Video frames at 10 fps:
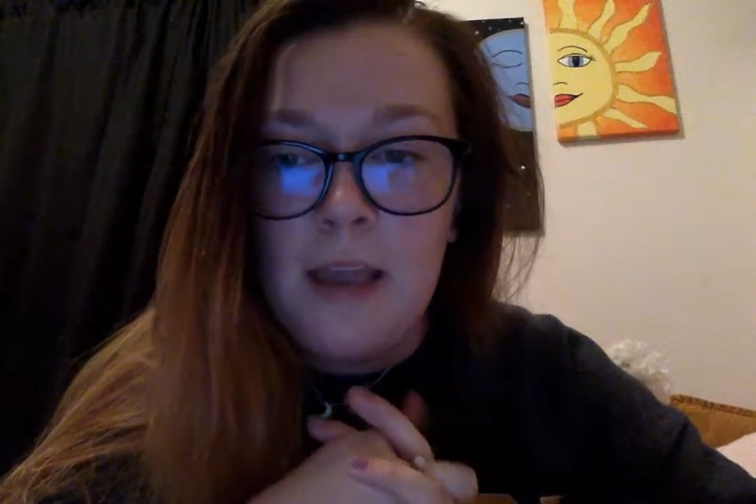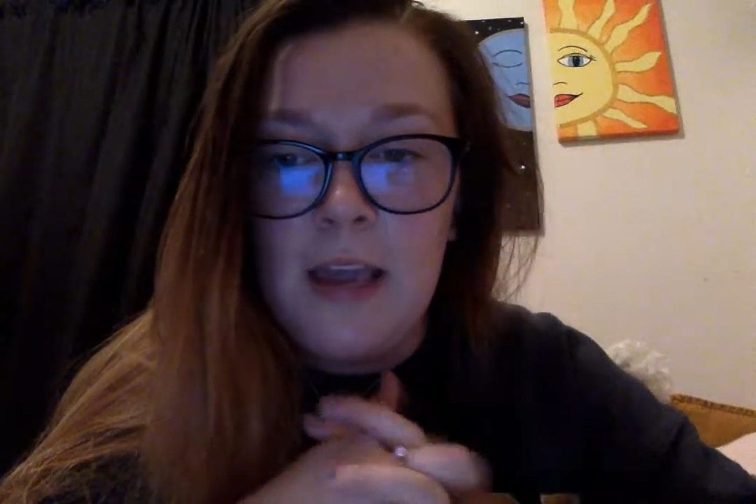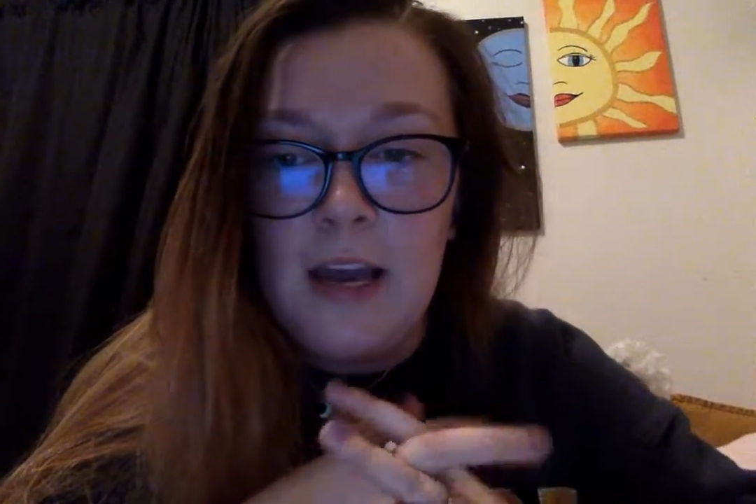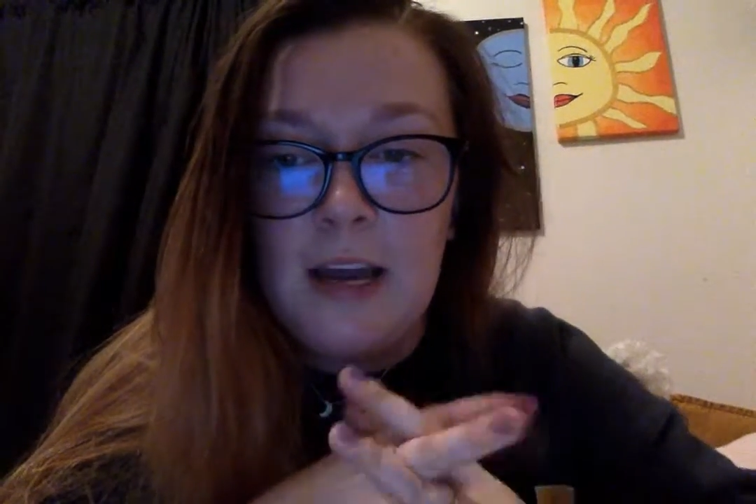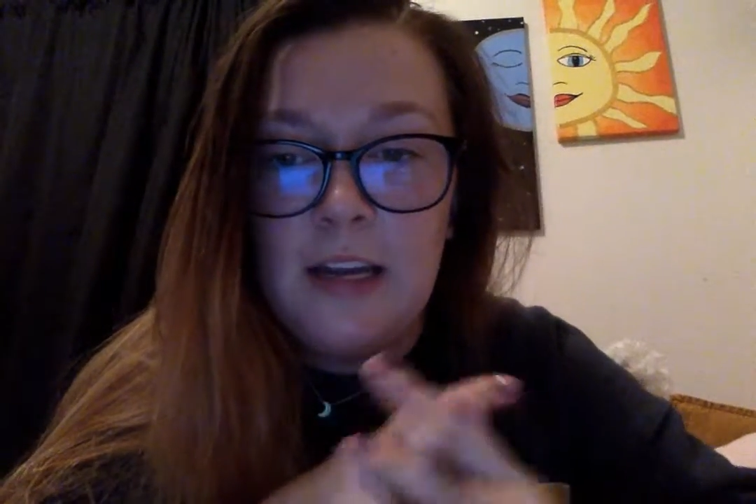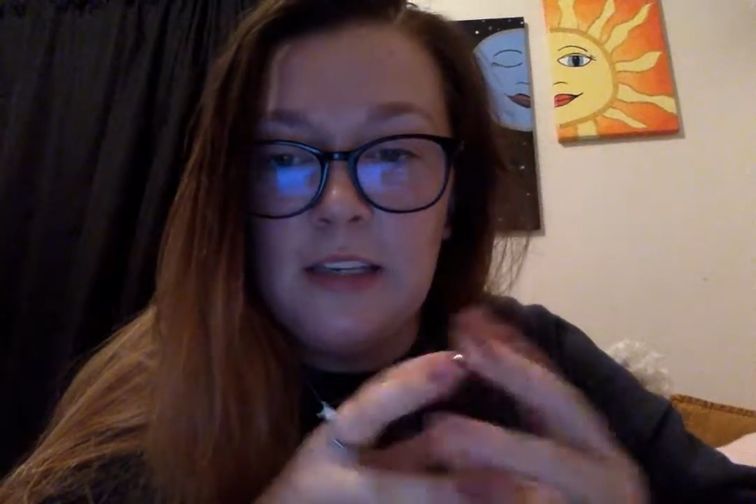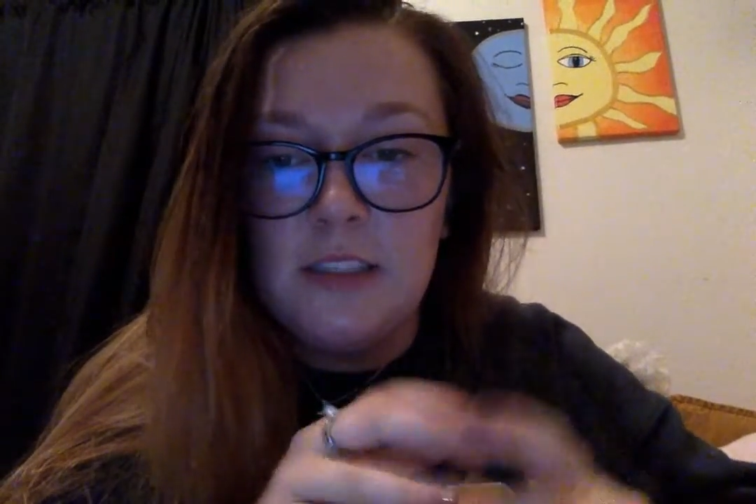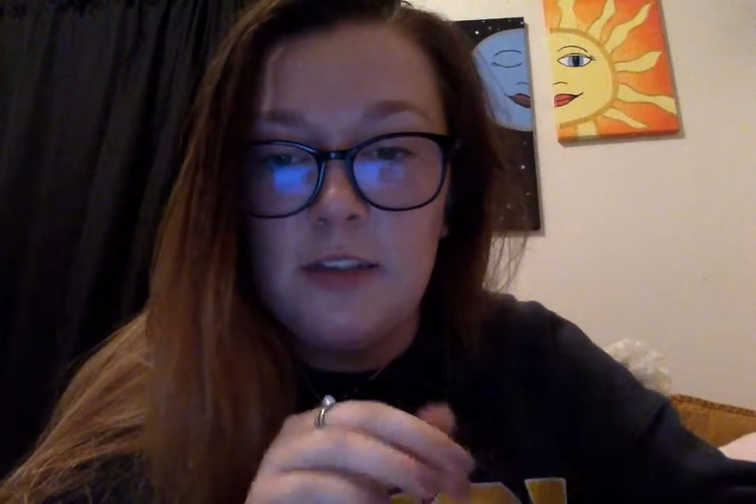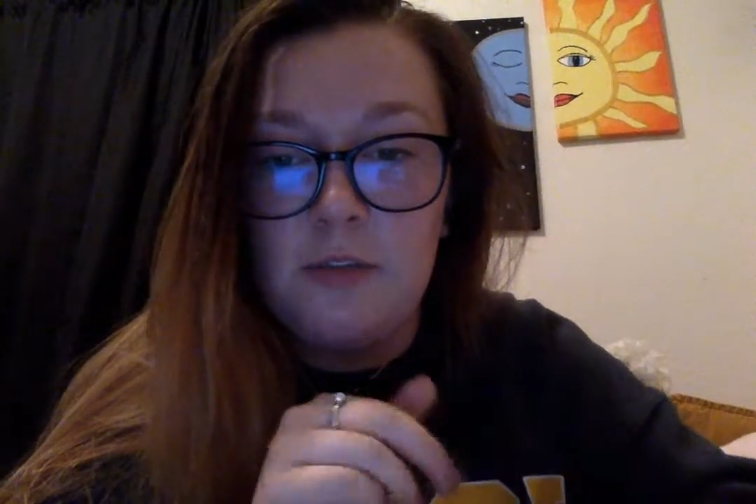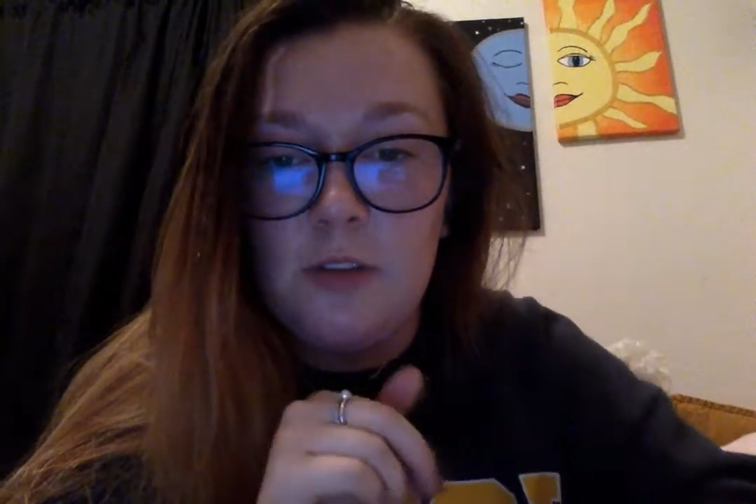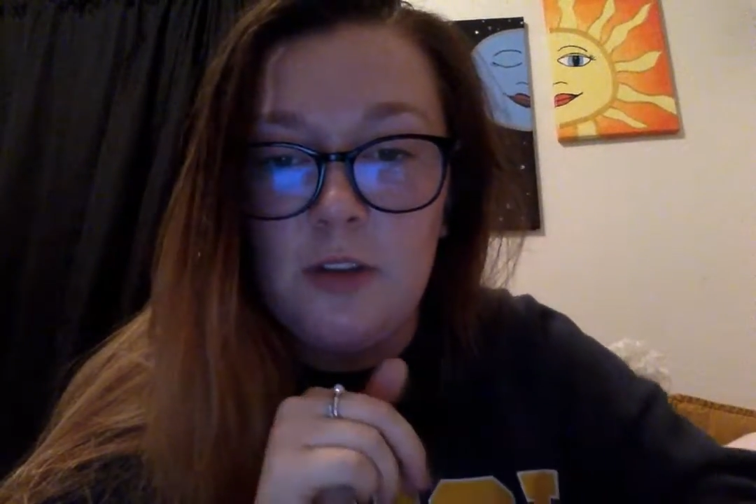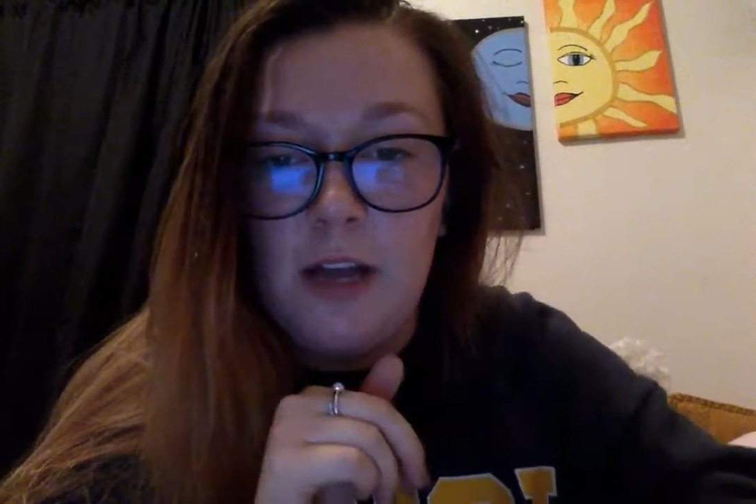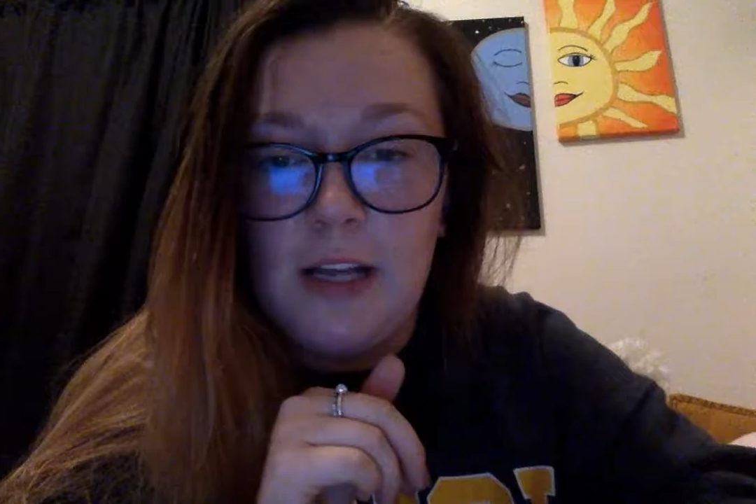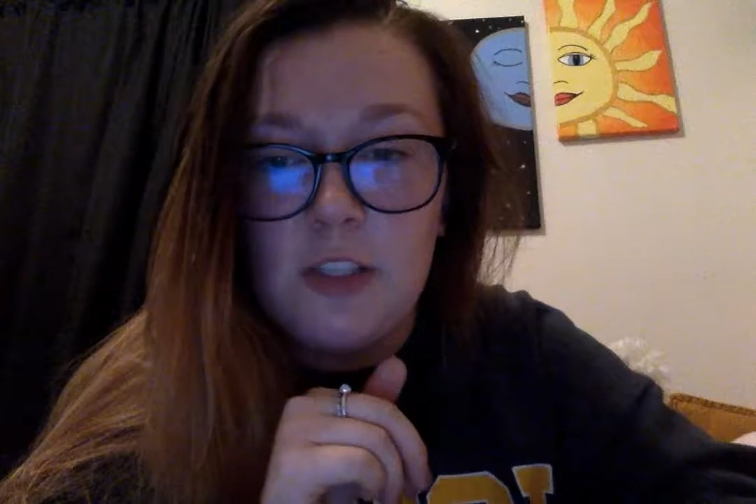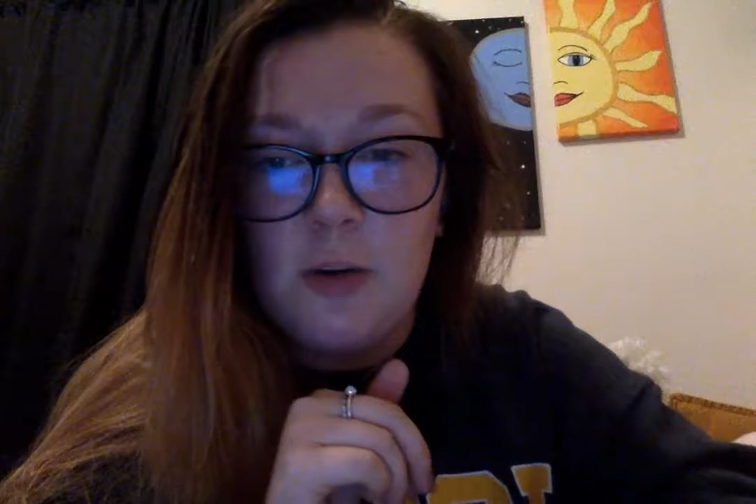And for the
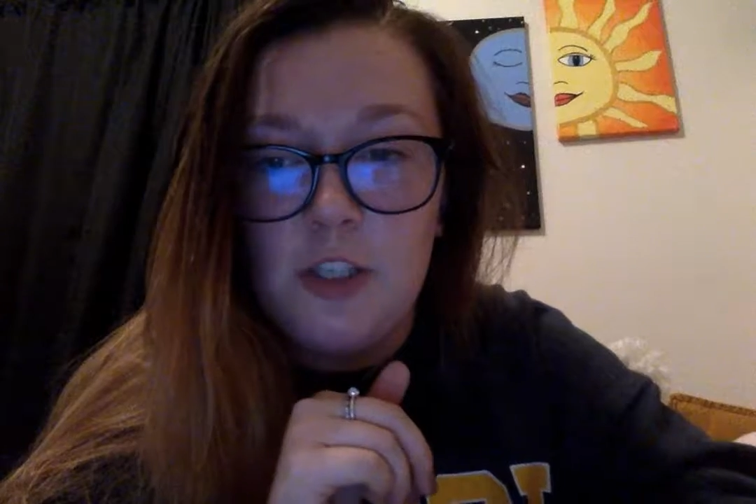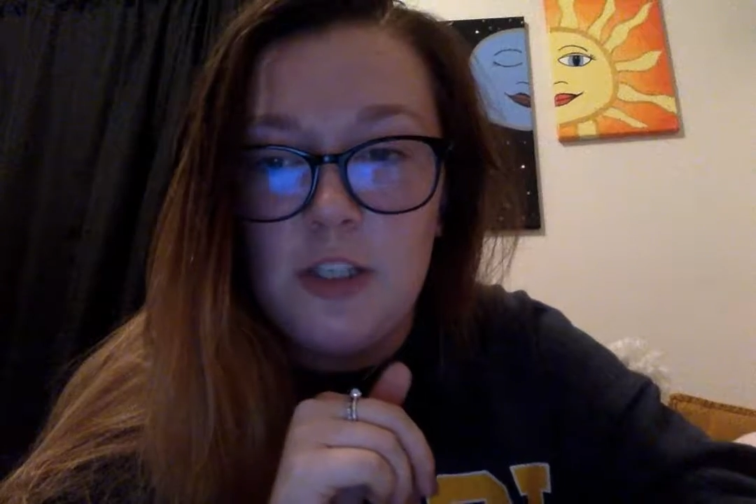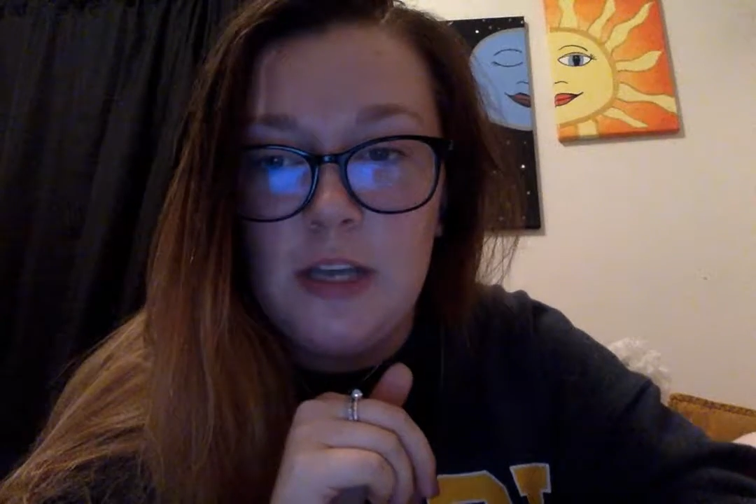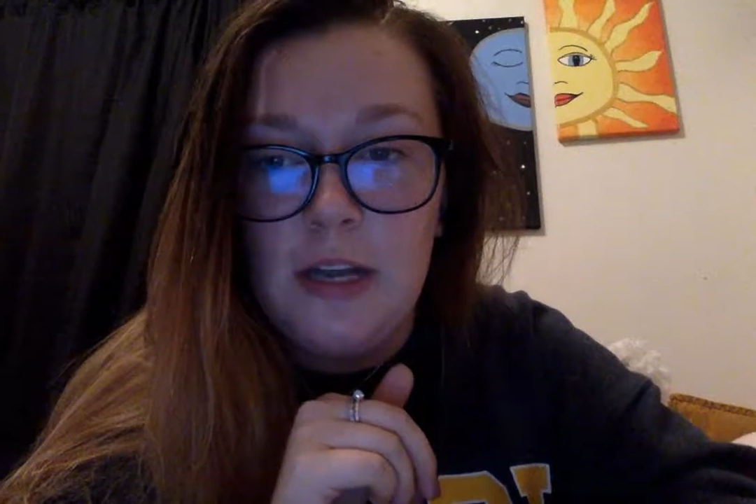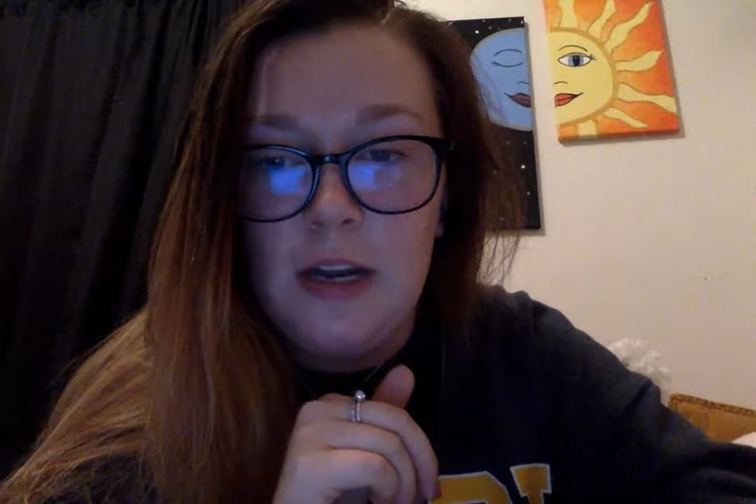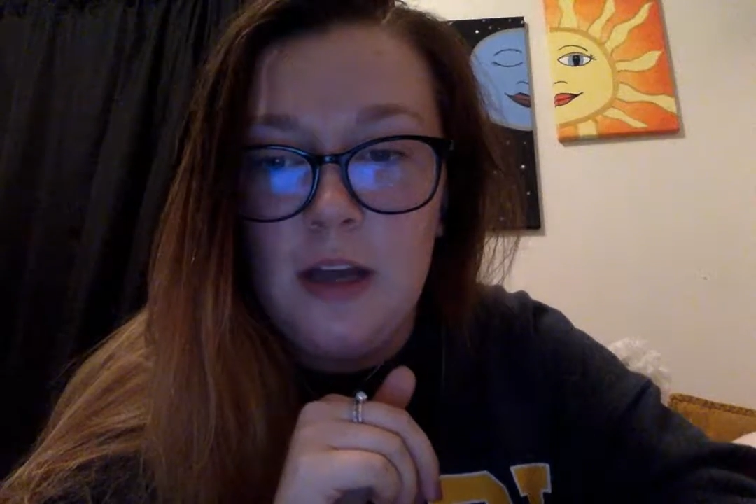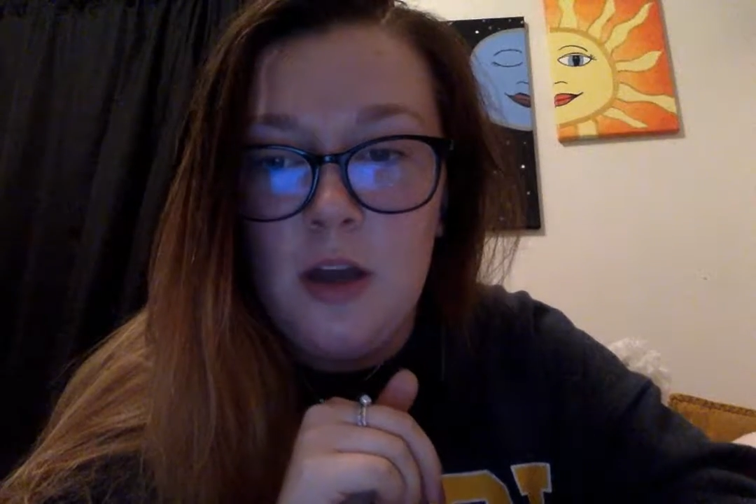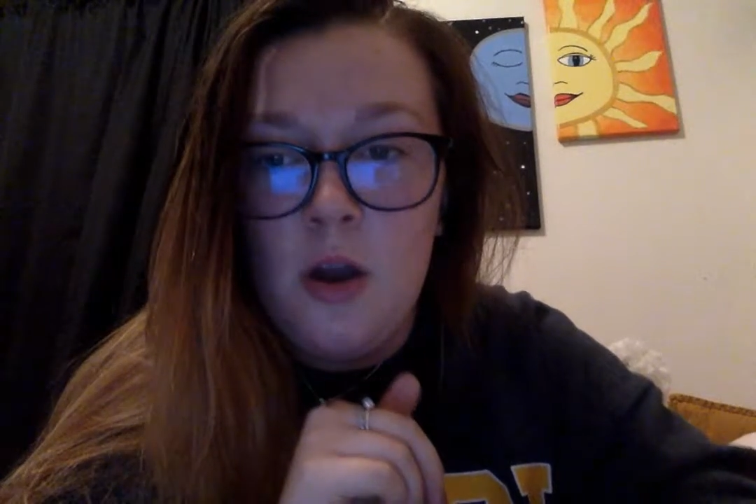last question,